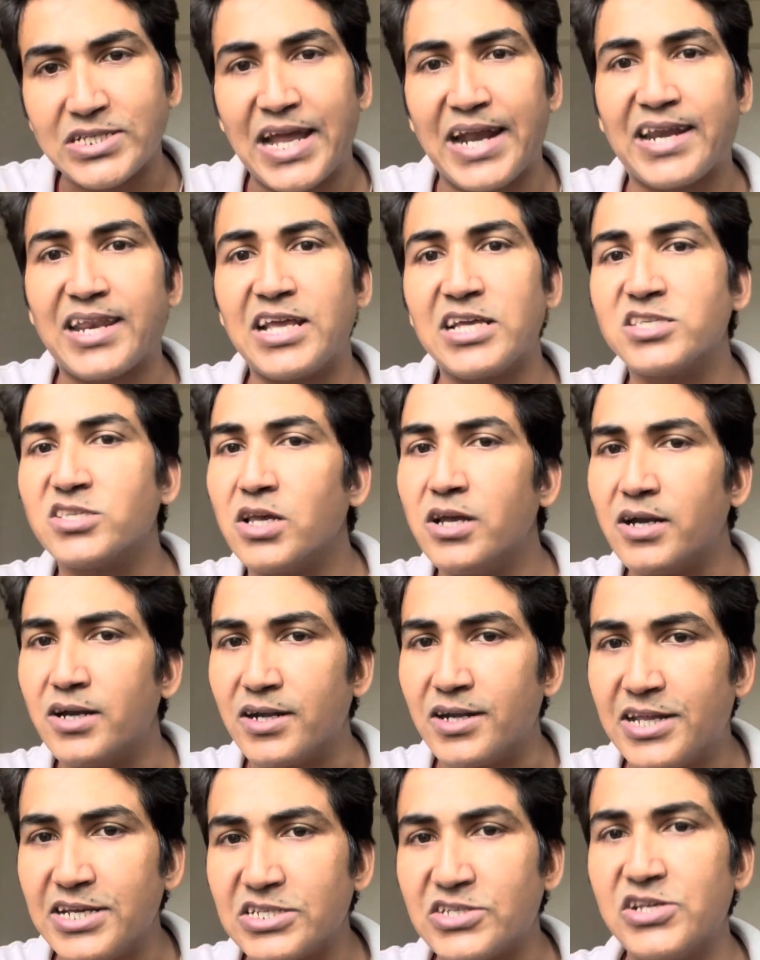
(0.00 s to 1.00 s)
address,
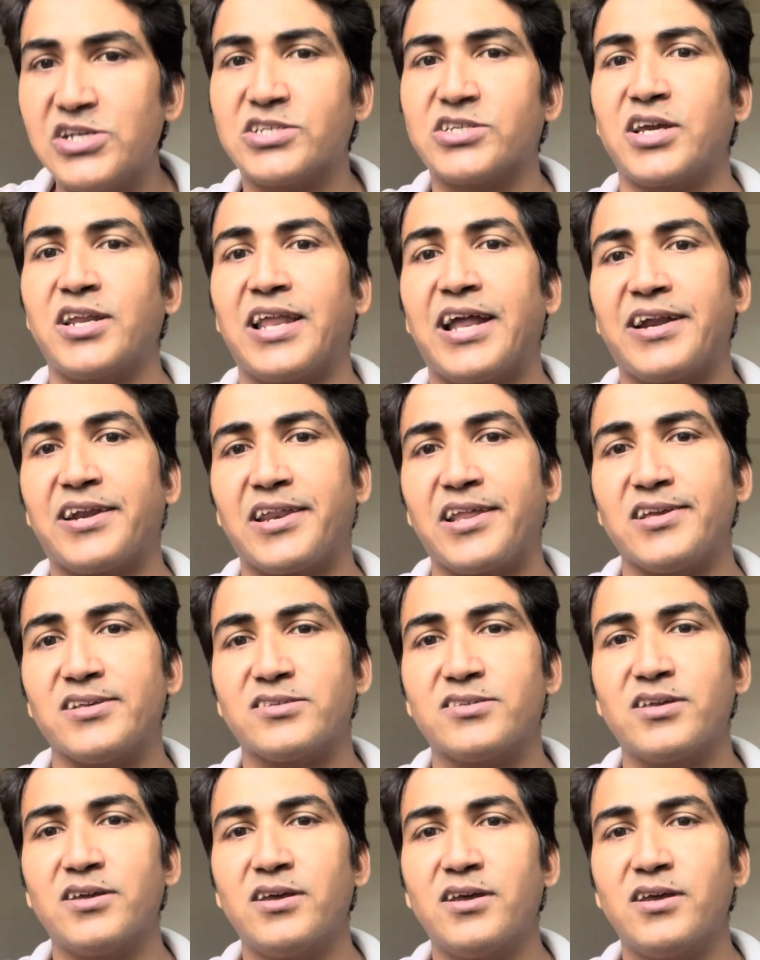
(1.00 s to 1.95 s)
destination address.